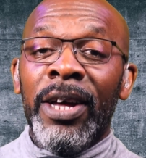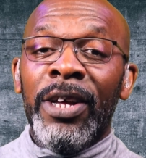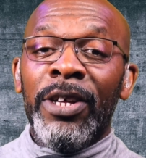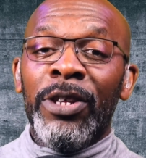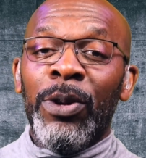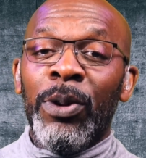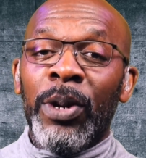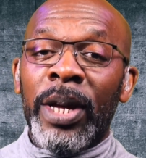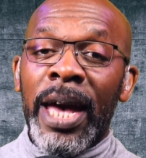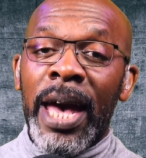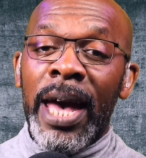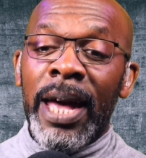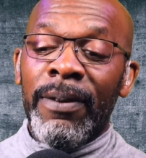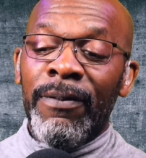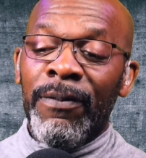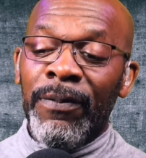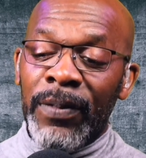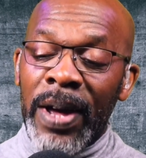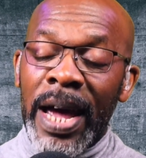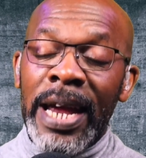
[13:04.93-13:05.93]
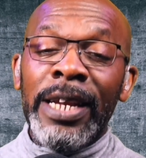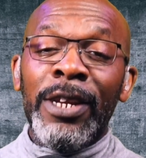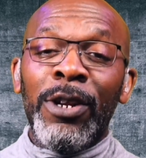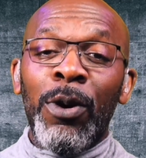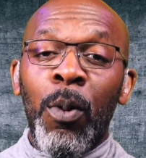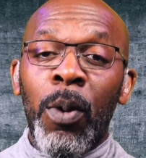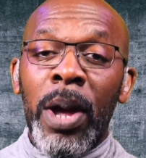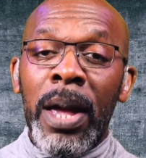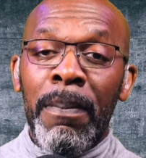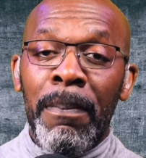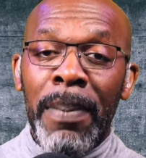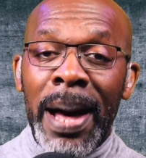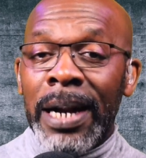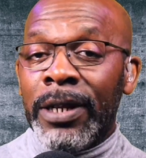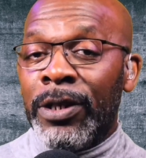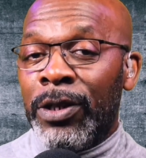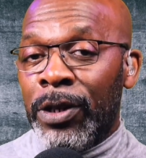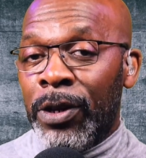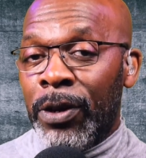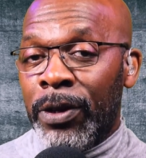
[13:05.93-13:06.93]
you can find your way
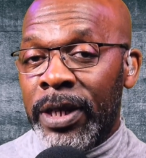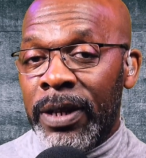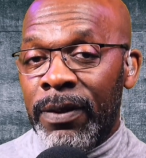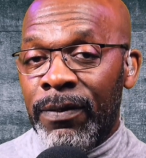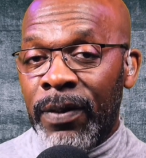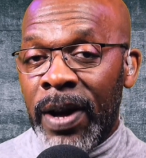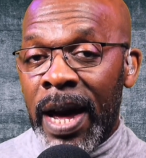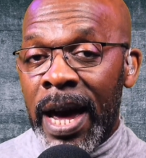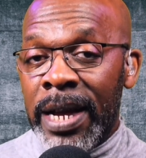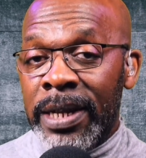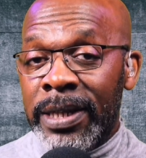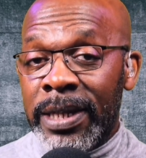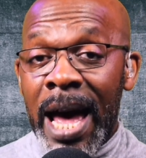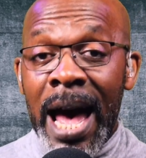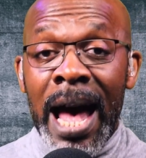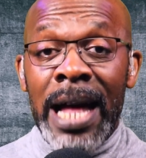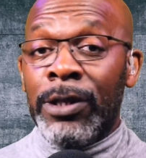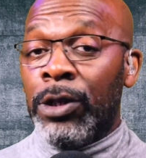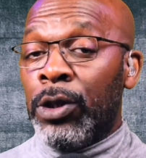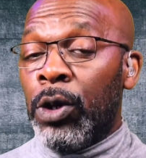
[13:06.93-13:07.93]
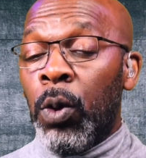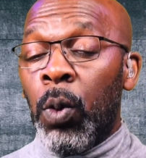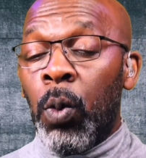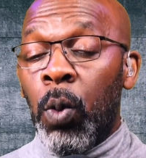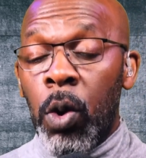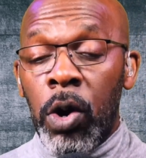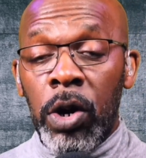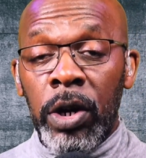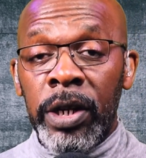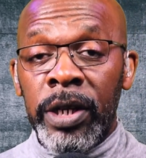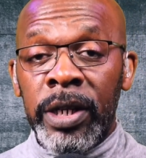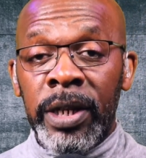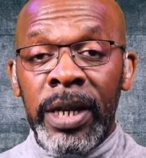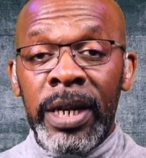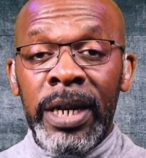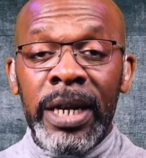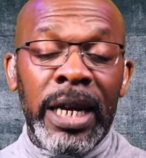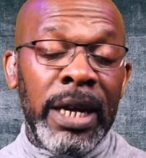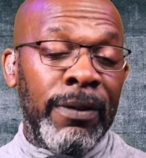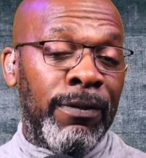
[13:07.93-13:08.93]
back to your device as you would
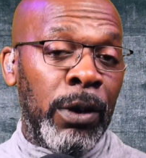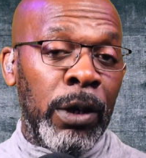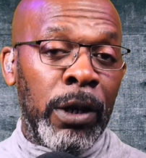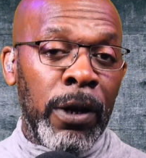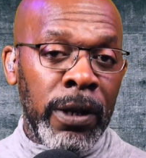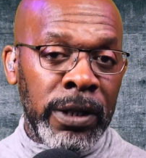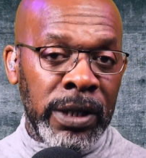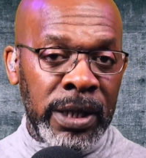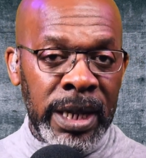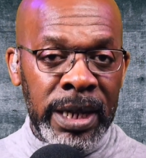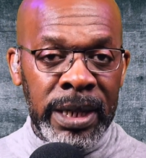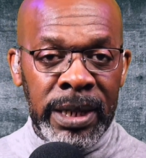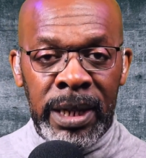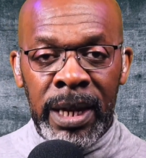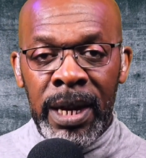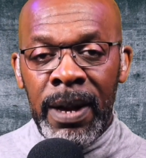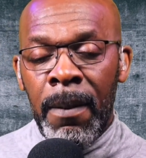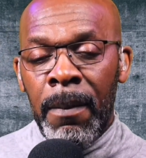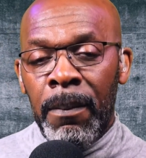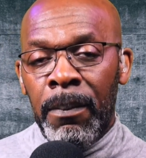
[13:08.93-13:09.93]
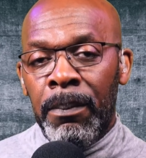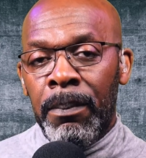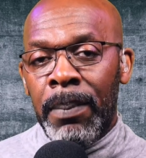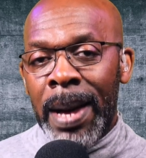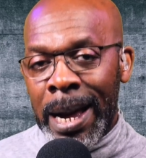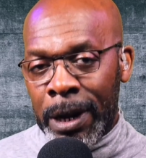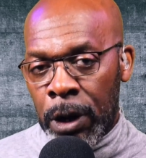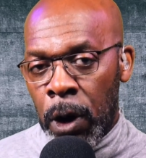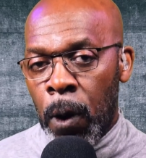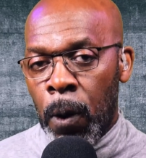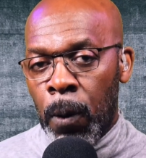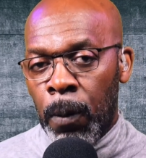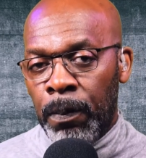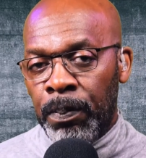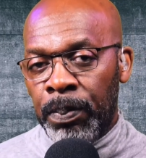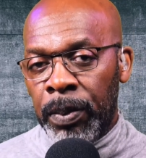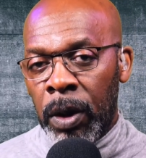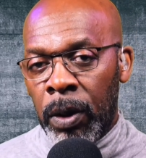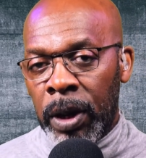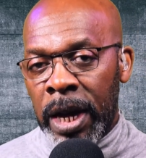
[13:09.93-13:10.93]
if you lost it back
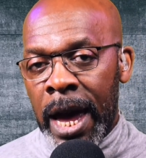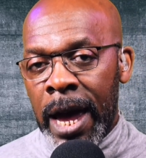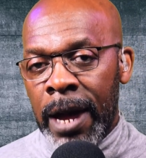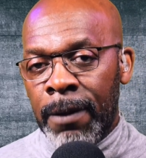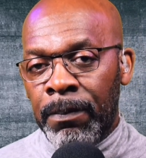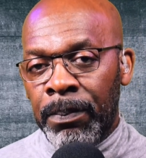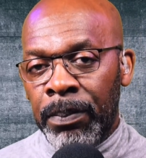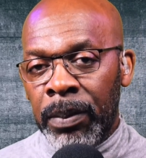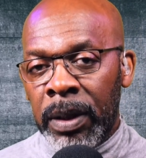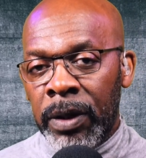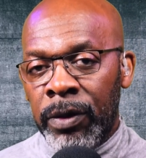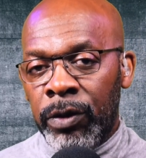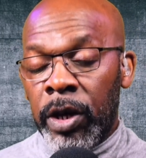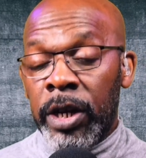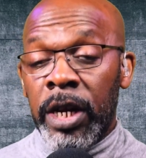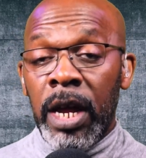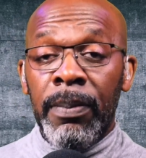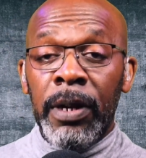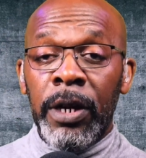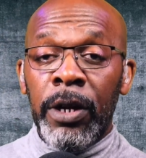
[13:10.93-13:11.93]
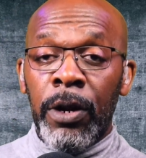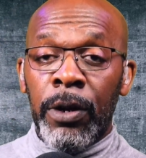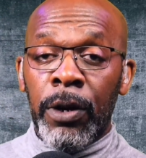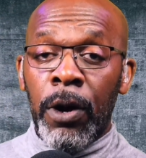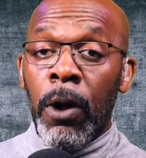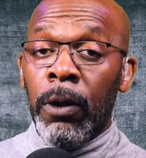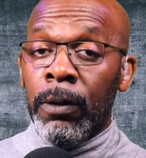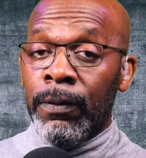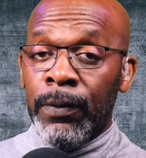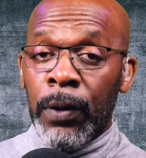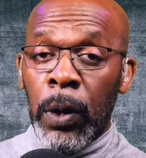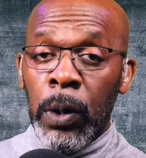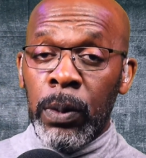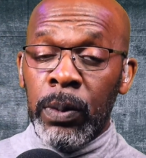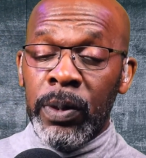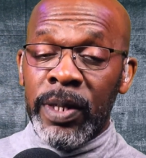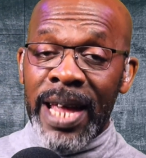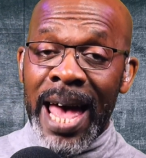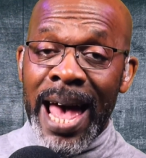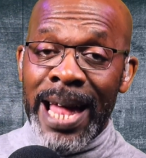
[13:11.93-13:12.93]
home. Okay? So enable it on all
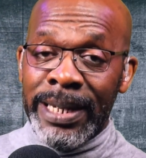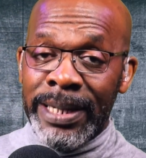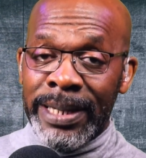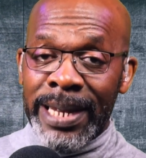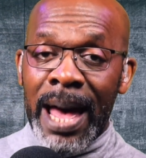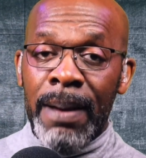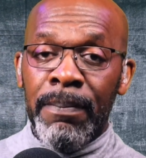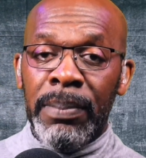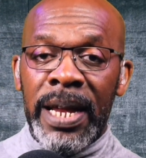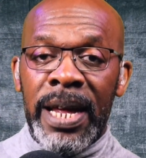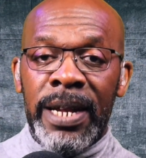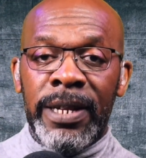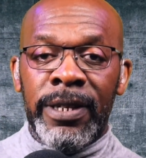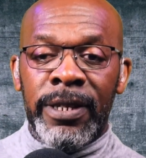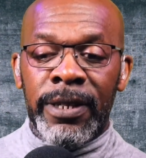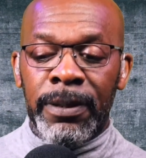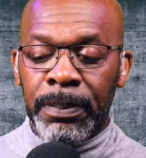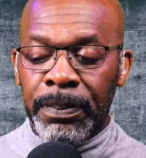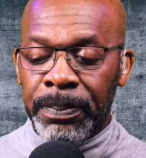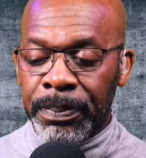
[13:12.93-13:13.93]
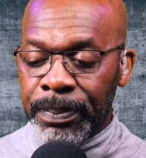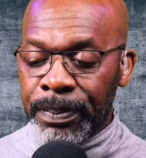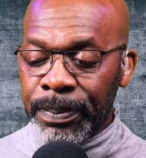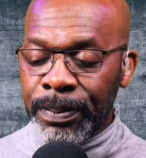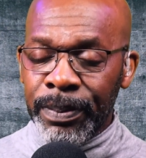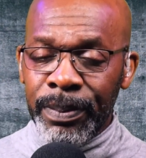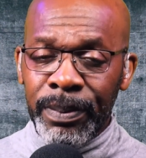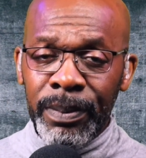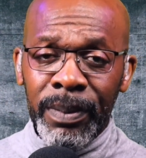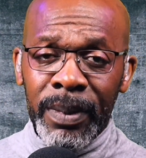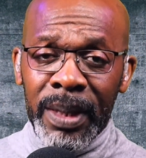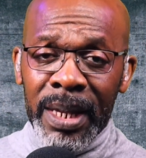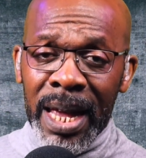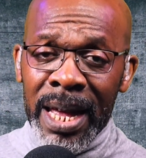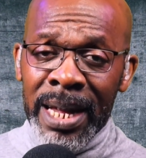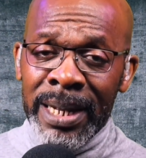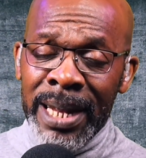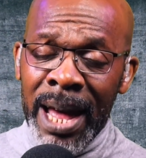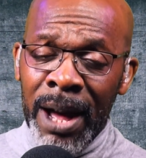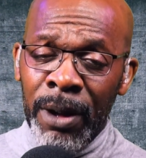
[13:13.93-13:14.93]
phones and tablets.
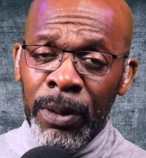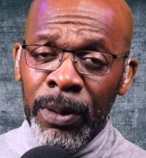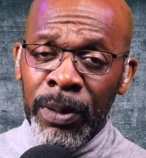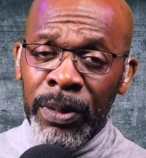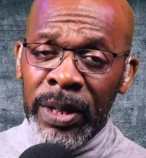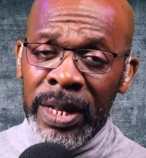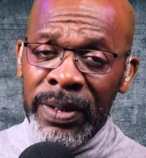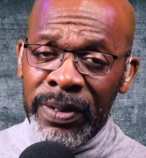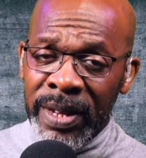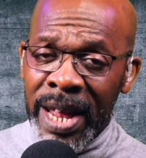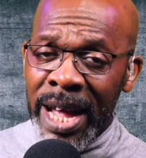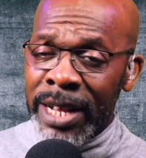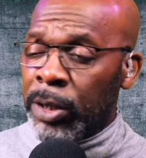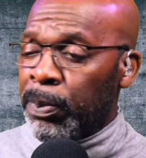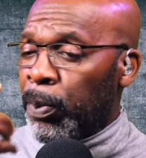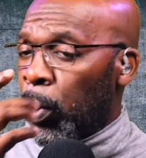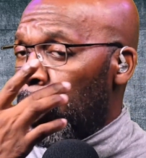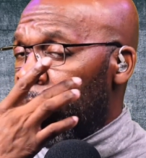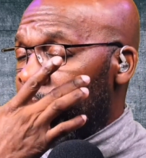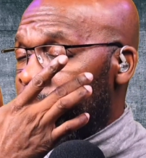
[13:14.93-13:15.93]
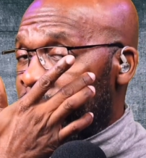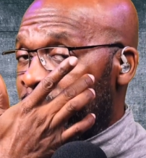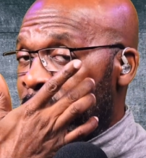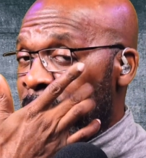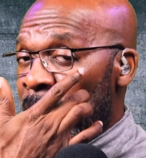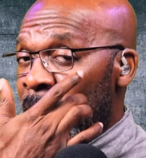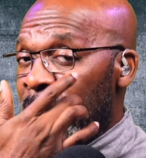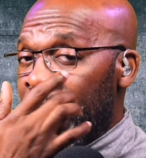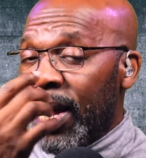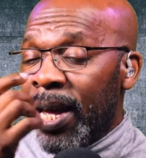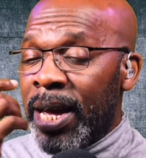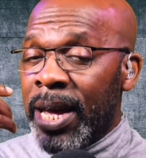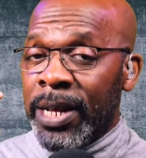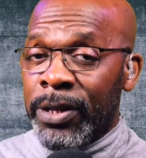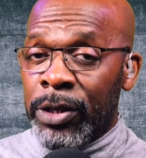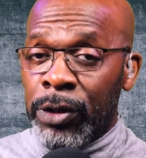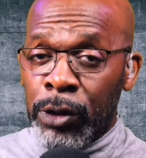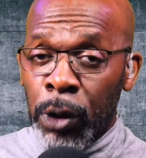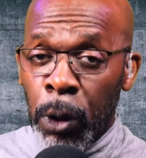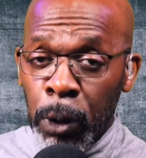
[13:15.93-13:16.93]
Now, this next point
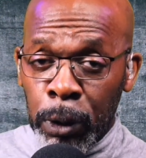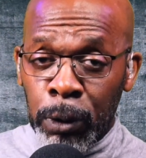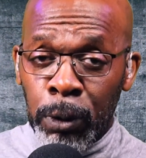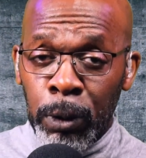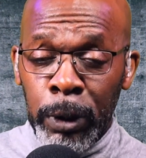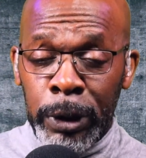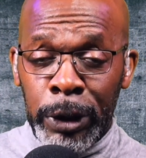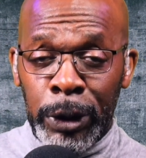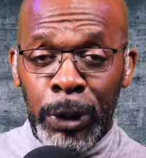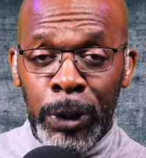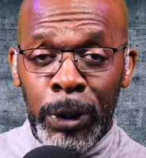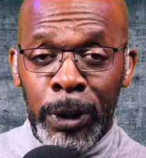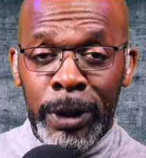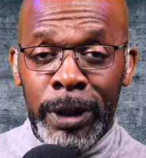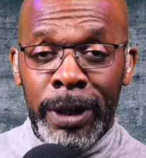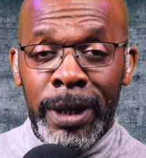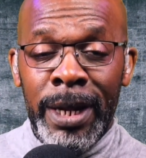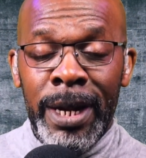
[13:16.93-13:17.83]
is so crucial.